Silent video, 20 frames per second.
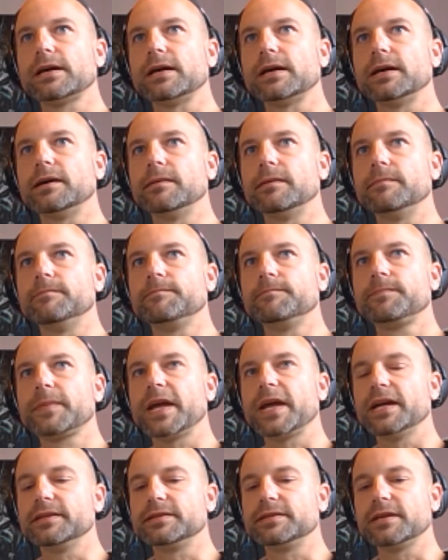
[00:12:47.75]
And
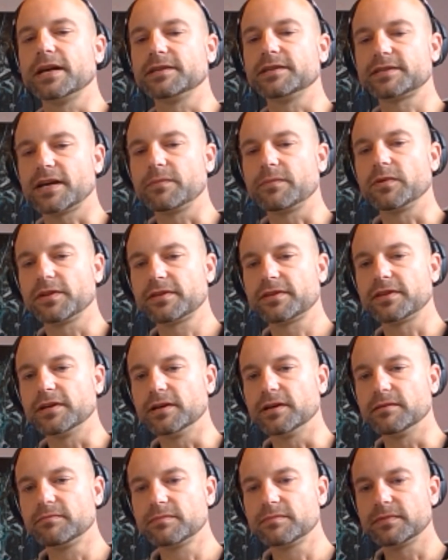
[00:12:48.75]
same with
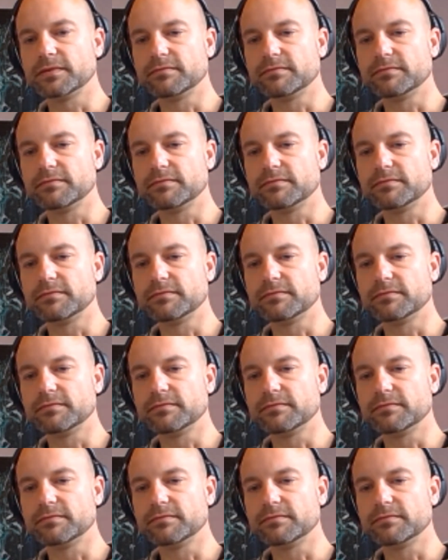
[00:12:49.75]
the